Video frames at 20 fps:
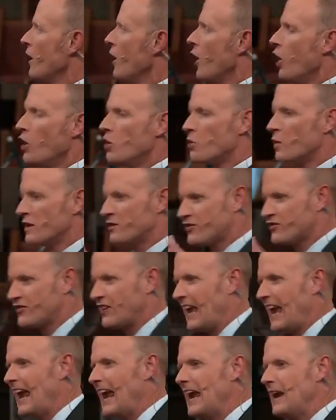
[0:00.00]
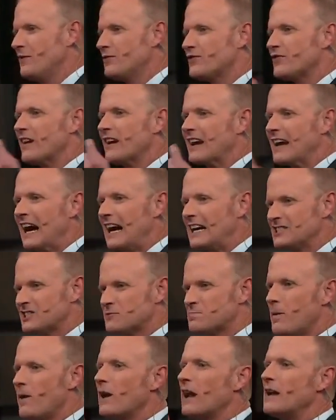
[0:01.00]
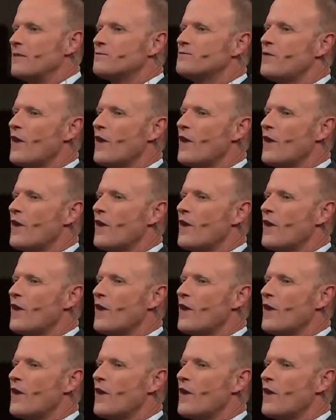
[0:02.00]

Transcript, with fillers: who receives the gospel at